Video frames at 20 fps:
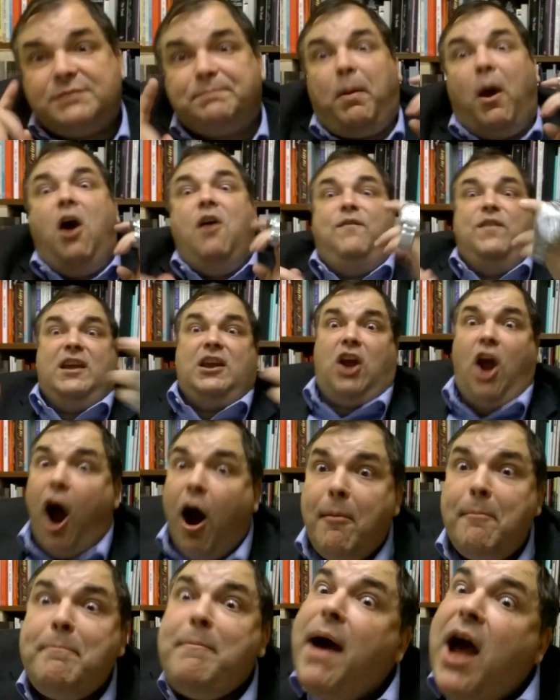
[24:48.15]
Perfect
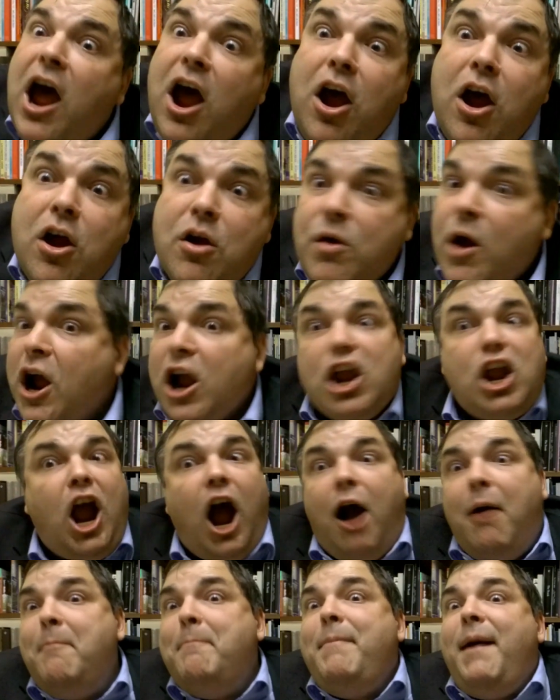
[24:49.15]
combo,
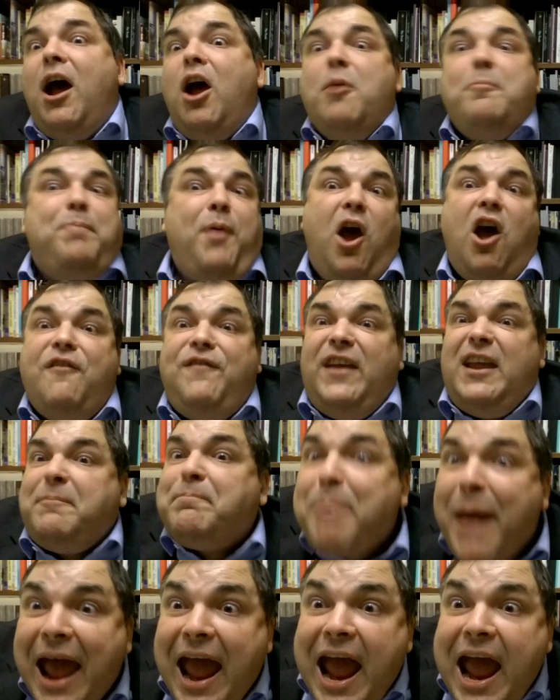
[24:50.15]
combo,
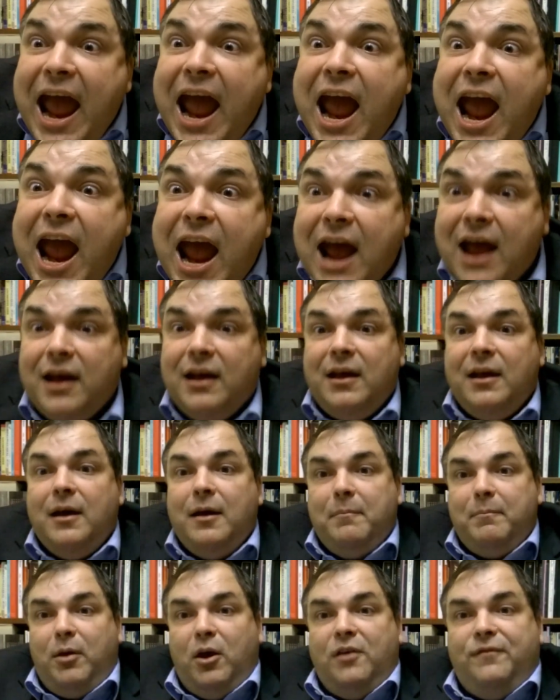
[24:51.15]
perfect pair,
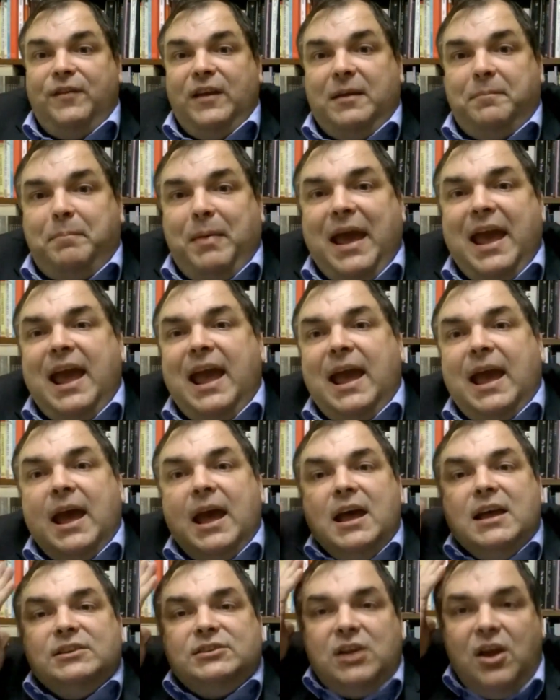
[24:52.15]
perfect pair.
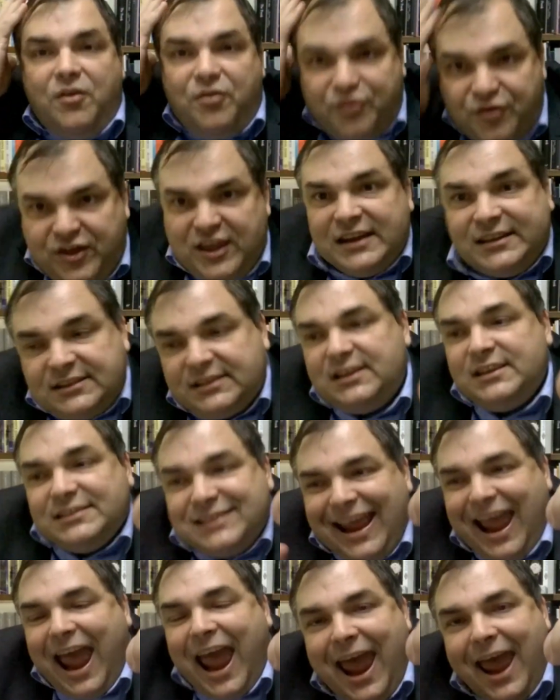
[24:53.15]
So this is
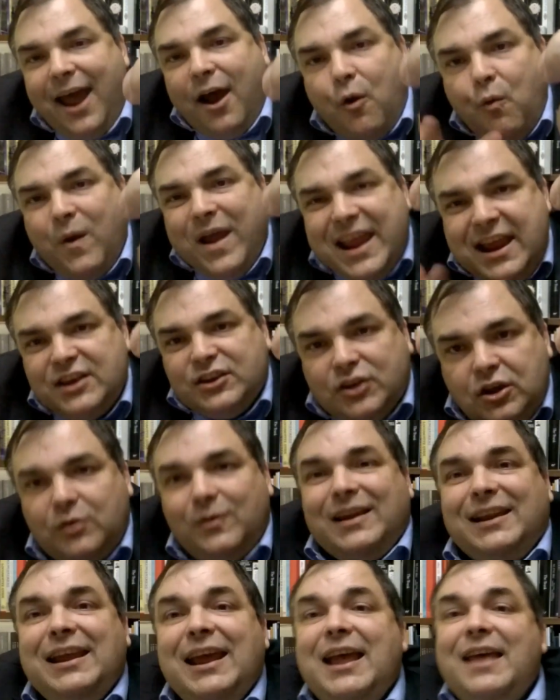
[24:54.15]
how we do
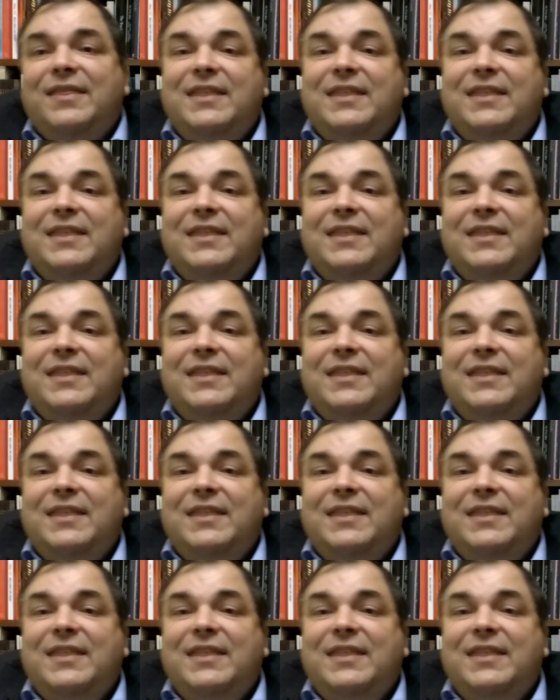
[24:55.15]
it.